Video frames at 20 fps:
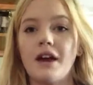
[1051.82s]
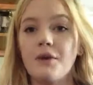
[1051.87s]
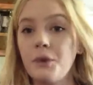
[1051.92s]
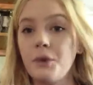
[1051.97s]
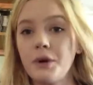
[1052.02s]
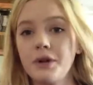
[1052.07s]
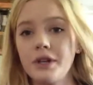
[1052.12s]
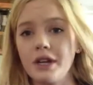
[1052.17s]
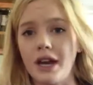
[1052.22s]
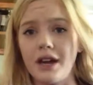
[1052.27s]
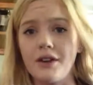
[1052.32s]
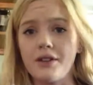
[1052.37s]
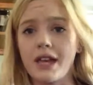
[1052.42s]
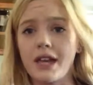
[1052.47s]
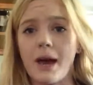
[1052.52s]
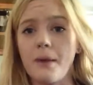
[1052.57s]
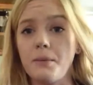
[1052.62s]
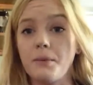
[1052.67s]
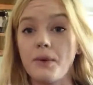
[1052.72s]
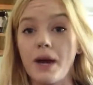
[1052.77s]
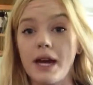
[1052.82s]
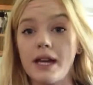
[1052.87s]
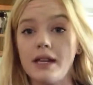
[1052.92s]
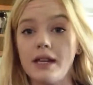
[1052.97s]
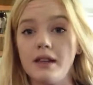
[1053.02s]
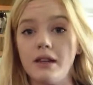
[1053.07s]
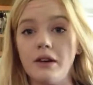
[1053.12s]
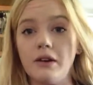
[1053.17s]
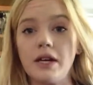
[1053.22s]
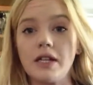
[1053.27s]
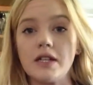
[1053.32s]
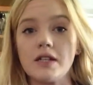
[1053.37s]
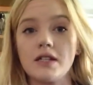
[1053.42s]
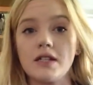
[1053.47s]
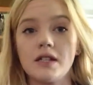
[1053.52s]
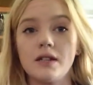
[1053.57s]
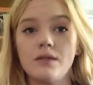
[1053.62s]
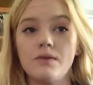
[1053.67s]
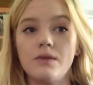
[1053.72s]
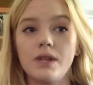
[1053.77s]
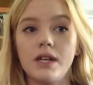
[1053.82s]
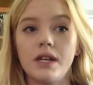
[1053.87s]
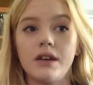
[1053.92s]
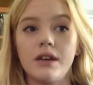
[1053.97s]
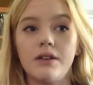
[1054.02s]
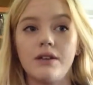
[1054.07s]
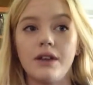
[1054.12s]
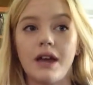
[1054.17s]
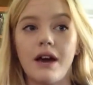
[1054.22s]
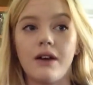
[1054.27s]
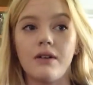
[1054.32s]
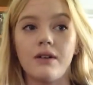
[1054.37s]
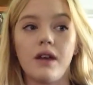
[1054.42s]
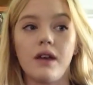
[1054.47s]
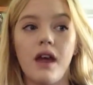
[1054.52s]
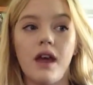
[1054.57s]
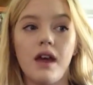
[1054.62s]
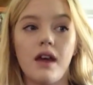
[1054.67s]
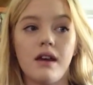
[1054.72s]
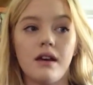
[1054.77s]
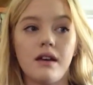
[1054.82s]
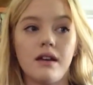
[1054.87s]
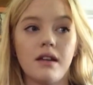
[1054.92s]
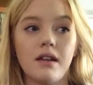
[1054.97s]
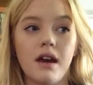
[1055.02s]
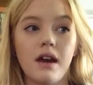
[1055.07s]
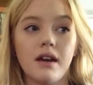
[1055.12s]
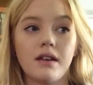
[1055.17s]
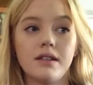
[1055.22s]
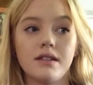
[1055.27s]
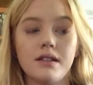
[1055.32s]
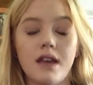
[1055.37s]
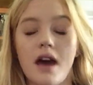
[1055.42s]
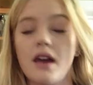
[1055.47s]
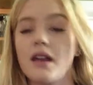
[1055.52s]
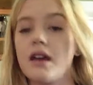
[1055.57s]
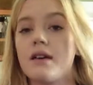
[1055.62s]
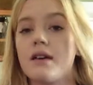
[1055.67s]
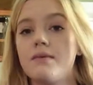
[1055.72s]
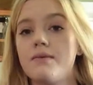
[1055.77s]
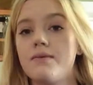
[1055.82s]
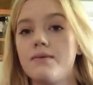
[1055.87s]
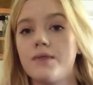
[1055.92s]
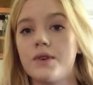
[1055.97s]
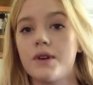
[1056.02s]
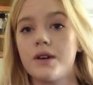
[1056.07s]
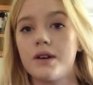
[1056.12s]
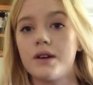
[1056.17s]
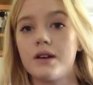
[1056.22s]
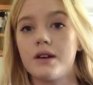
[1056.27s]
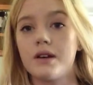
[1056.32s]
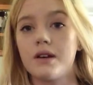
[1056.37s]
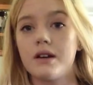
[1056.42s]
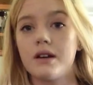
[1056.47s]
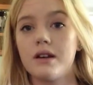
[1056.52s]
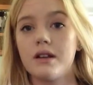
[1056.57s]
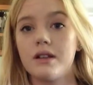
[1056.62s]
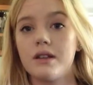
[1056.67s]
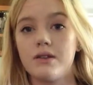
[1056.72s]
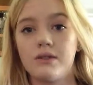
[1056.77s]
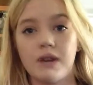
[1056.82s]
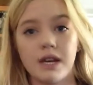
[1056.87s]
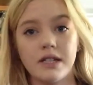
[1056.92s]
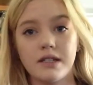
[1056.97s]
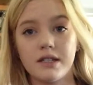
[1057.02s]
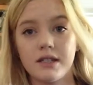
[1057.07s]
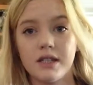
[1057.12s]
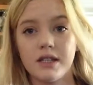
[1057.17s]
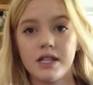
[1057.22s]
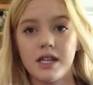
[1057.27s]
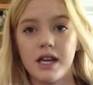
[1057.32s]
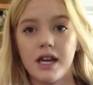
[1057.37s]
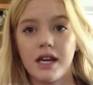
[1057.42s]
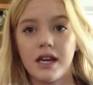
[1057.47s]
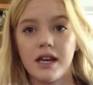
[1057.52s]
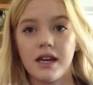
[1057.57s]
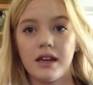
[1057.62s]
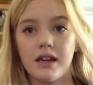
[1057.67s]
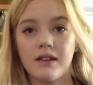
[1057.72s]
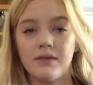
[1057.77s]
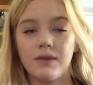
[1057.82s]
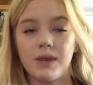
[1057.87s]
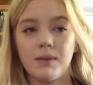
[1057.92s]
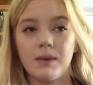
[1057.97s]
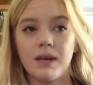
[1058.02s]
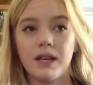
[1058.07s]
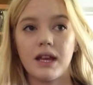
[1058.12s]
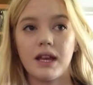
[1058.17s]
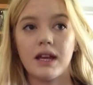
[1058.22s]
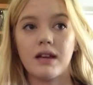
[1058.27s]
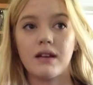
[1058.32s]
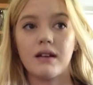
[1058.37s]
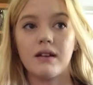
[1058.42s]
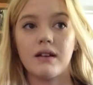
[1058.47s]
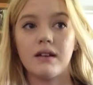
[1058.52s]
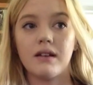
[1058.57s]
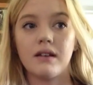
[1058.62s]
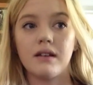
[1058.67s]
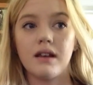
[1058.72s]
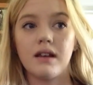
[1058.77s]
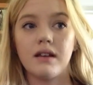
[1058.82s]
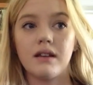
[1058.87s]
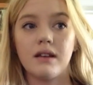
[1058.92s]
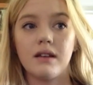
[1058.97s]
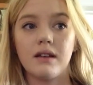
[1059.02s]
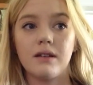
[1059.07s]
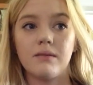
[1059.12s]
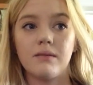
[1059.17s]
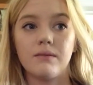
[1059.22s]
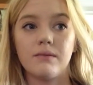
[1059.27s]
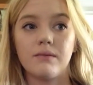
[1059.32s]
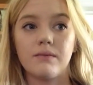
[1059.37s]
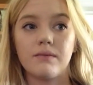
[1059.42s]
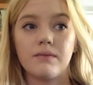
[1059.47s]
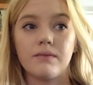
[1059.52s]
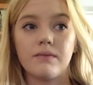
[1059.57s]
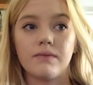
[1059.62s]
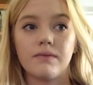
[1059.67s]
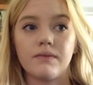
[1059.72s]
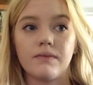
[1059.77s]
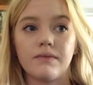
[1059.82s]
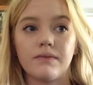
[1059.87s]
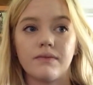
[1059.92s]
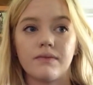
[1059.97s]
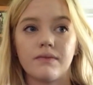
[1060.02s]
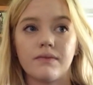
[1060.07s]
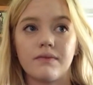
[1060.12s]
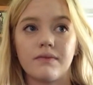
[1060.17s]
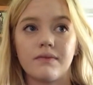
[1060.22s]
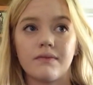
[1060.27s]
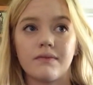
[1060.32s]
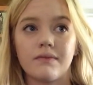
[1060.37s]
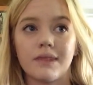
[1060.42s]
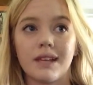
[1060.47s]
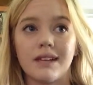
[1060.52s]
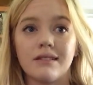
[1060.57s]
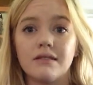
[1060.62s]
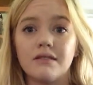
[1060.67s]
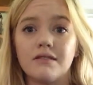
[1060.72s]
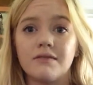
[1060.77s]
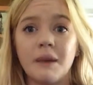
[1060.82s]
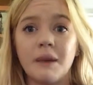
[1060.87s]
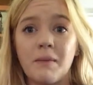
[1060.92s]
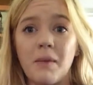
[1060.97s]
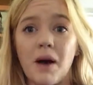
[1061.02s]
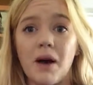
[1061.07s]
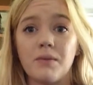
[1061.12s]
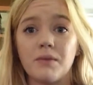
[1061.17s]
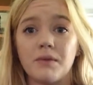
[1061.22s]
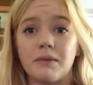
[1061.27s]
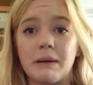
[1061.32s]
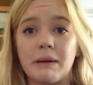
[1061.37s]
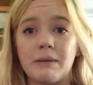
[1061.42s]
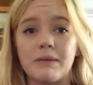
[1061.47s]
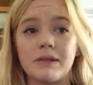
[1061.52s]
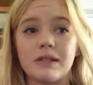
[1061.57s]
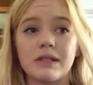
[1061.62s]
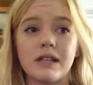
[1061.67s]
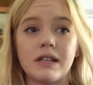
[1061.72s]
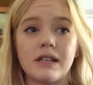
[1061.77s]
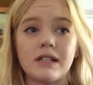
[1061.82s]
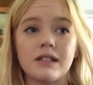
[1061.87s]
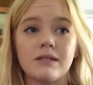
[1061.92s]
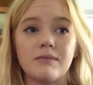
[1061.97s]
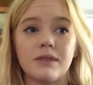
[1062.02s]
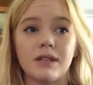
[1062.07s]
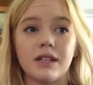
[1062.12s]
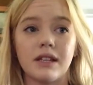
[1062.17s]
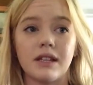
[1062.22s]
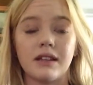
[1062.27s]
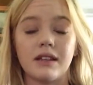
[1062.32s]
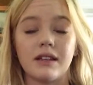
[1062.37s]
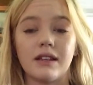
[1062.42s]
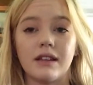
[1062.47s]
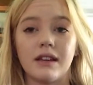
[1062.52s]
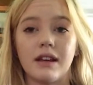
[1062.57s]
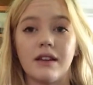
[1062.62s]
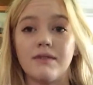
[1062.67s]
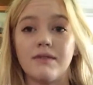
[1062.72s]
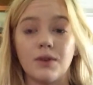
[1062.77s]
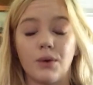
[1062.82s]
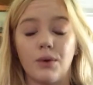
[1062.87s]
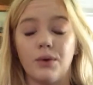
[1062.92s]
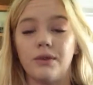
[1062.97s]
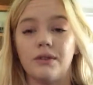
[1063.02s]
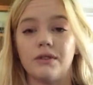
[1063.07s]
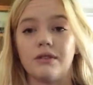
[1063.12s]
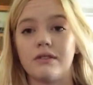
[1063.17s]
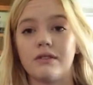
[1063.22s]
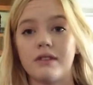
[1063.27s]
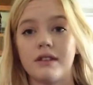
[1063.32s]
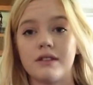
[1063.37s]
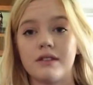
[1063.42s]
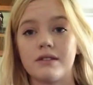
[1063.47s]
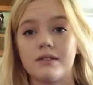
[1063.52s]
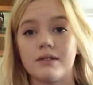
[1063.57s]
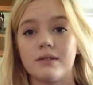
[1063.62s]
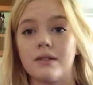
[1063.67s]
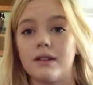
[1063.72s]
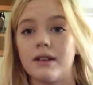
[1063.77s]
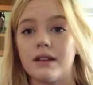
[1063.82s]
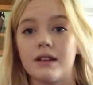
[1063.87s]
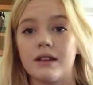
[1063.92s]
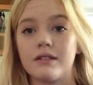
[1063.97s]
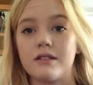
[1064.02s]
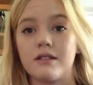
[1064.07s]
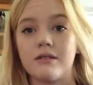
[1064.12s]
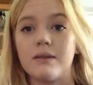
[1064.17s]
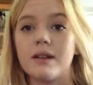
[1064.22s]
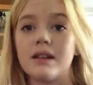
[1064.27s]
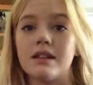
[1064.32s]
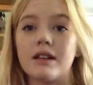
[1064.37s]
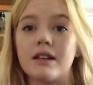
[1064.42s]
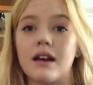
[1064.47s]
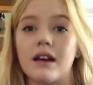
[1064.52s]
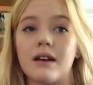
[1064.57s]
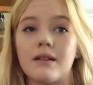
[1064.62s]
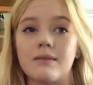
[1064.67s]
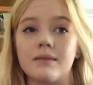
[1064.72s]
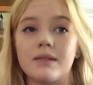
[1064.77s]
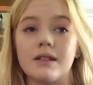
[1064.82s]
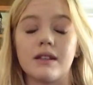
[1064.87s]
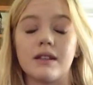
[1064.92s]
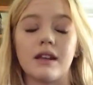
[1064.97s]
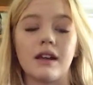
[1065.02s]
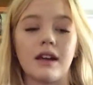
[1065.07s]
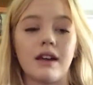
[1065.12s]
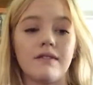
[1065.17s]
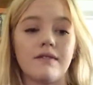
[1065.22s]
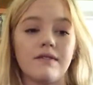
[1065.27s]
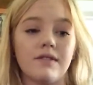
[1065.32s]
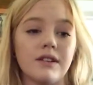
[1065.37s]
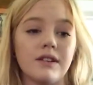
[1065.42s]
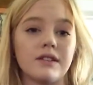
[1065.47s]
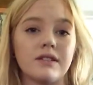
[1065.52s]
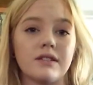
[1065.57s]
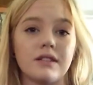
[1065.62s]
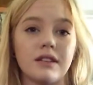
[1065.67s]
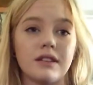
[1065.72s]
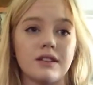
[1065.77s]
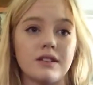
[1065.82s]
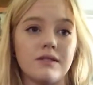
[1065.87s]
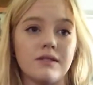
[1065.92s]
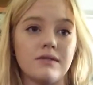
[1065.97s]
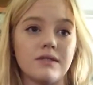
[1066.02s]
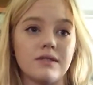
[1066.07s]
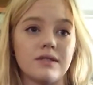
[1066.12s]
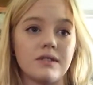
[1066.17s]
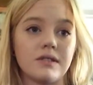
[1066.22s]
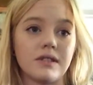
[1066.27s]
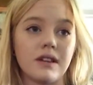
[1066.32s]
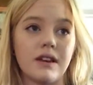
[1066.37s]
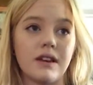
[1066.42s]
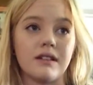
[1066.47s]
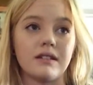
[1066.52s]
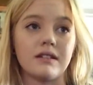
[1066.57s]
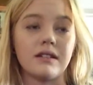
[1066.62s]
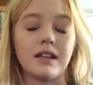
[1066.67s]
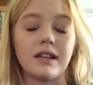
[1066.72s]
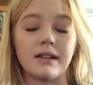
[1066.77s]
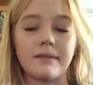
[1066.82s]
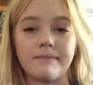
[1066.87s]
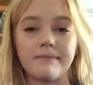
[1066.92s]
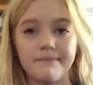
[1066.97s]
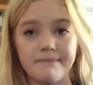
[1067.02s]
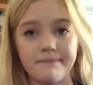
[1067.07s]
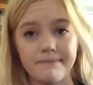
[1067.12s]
wrote it, I kept writing though, I just didn't read it out loud, and I sat up for the rest of the night with my light on. And then I don't know if my mom remembers this, but, like, I've told her this story, like, so many times, and, like, at first, like, she was just kind of like,